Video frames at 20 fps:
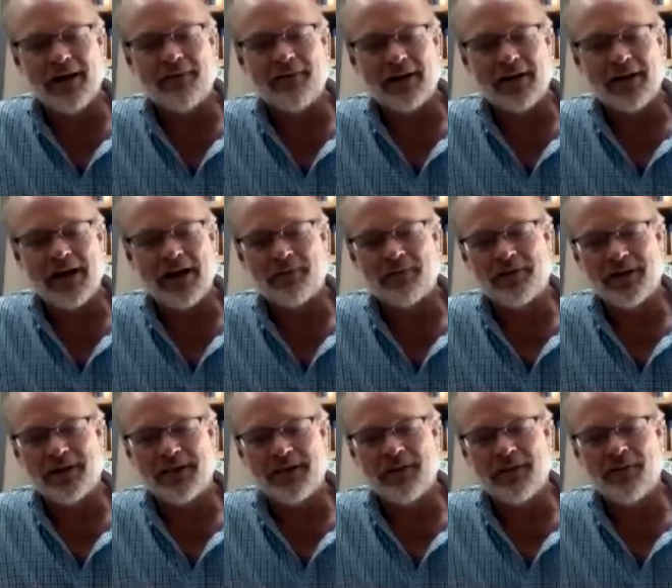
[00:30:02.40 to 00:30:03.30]
our
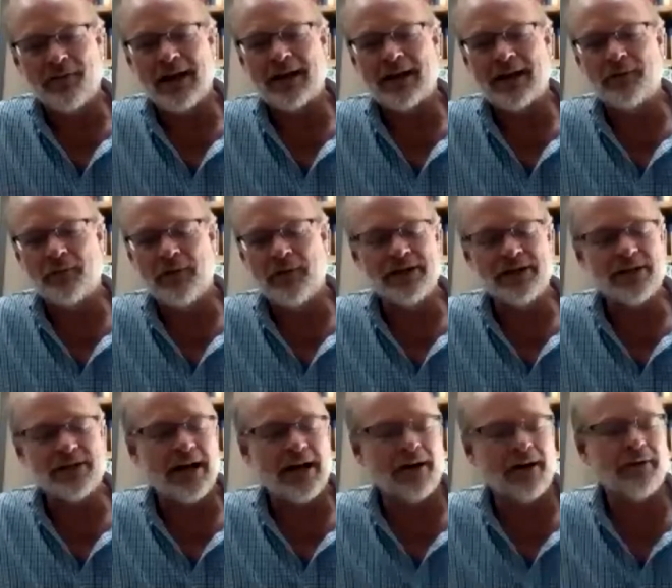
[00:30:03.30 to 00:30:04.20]
neighborhood, that we had to reach
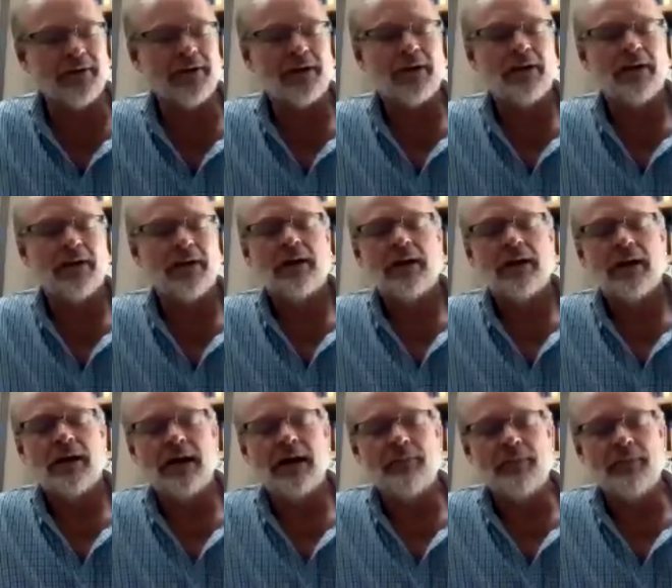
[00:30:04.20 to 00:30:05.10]
out
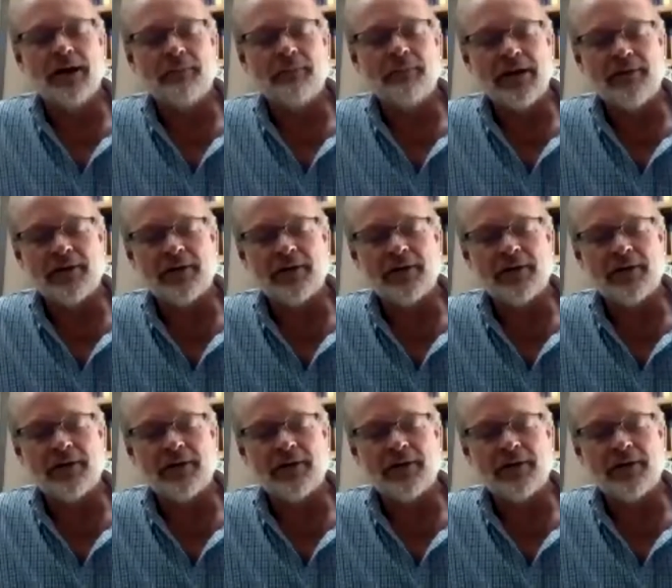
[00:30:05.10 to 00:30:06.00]
and be with our
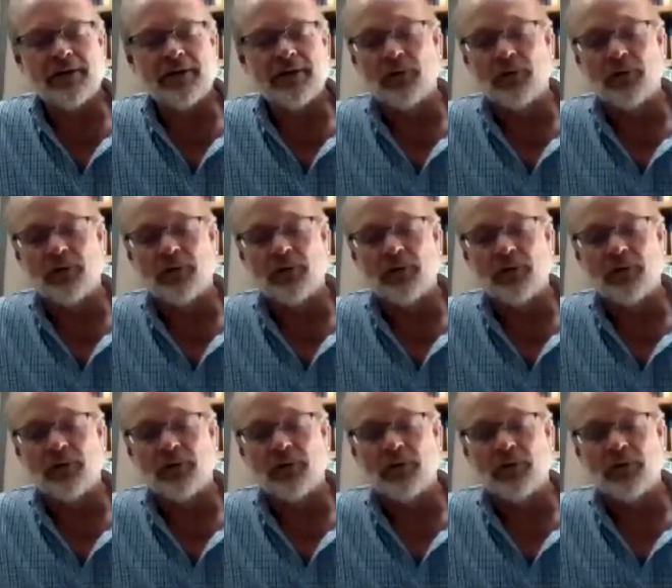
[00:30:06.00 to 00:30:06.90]
people, do that
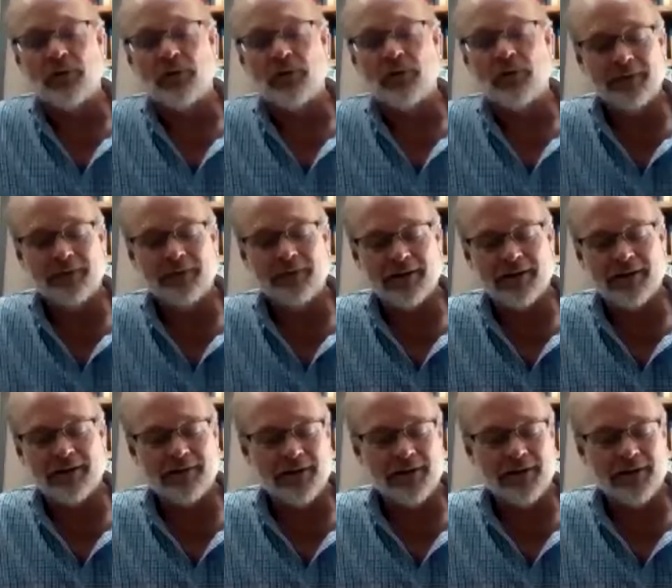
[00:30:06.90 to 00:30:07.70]
walk around,